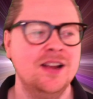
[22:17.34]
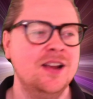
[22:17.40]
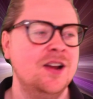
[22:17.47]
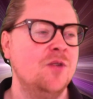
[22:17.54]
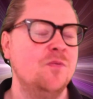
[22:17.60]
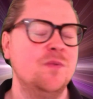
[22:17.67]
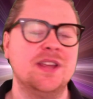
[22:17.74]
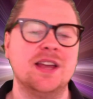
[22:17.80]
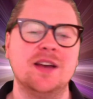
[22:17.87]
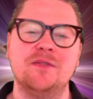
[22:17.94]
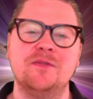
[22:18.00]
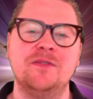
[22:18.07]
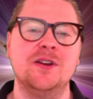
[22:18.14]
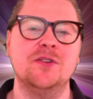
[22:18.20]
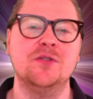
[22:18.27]
We get
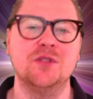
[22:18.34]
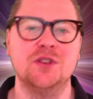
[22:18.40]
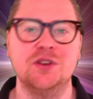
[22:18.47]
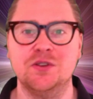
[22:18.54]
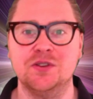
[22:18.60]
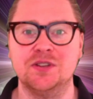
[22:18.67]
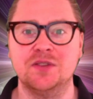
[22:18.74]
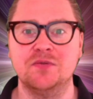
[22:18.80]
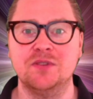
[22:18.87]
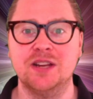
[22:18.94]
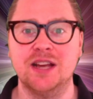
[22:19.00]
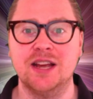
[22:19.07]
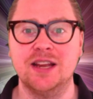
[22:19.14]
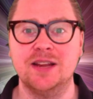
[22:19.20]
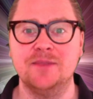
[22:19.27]
fear on the news every
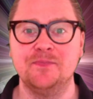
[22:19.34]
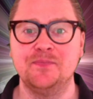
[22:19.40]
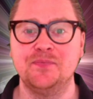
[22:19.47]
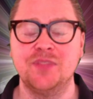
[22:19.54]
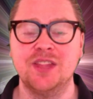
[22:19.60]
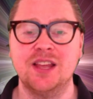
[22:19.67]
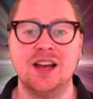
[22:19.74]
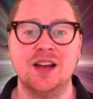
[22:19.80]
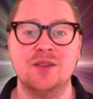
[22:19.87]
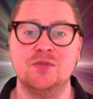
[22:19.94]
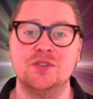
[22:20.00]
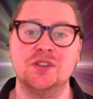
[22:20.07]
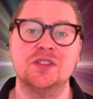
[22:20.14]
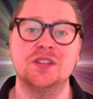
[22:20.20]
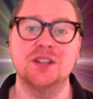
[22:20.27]
day. I would
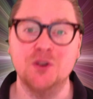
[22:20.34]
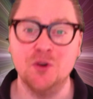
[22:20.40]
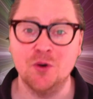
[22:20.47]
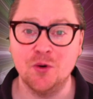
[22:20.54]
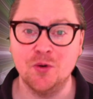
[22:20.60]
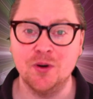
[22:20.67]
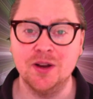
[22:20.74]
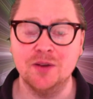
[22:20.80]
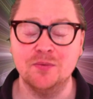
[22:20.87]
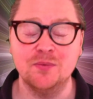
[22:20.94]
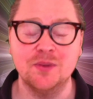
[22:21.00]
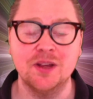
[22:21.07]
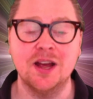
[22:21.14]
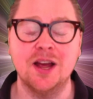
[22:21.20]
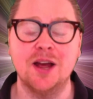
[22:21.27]
just ignore it.
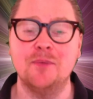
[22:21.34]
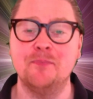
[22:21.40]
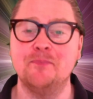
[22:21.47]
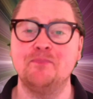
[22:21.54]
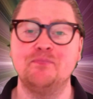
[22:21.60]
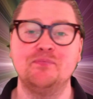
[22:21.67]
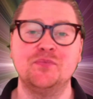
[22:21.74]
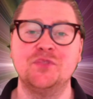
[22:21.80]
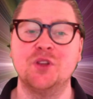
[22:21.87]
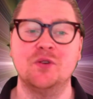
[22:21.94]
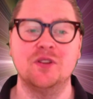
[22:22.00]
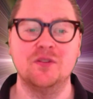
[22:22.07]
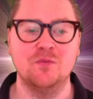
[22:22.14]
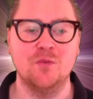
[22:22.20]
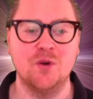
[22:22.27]
Don't
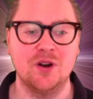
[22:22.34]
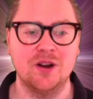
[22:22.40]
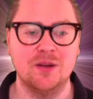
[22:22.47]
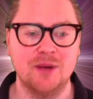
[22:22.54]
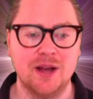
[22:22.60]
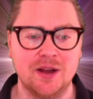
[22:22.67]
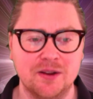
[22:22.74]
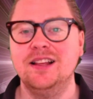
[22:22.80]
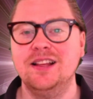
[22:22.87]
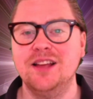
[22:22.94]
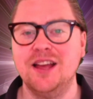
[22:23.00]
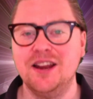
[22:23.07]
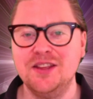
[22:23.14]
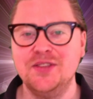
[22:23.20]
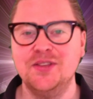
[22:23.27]
even worry about it.
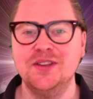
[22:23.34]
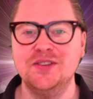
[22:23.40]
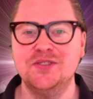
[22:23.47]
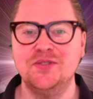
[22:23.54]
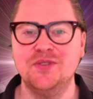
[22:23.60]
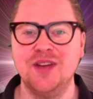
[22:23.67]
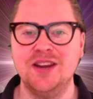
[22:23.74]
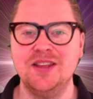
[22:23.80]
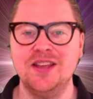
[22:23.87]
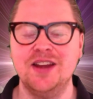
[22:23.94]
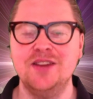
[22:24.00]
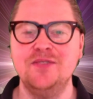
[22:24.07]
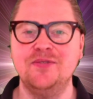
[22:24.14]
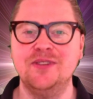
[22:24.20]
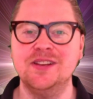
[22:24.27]
Any
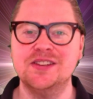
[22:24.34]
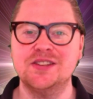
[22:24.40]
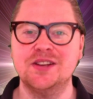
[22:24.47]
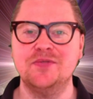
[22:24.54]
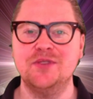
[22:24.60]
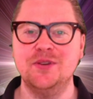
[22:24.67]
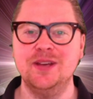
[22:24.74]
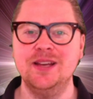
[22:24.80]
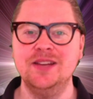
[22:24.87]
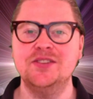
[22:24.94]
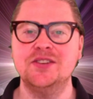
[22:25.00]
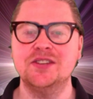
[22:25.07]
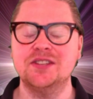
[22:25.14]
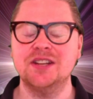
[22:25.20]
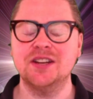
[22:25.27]
fear stuff you hear,
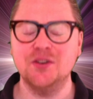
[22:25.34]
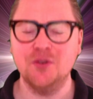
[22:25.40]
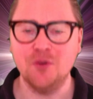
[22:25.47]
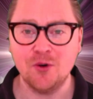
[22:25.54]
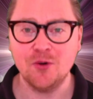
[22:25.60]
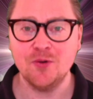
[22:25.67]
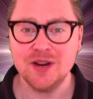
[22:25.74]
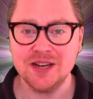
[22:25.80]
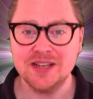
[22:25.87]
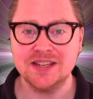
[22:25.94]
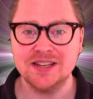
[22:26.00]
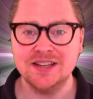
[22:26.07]
just ignore it.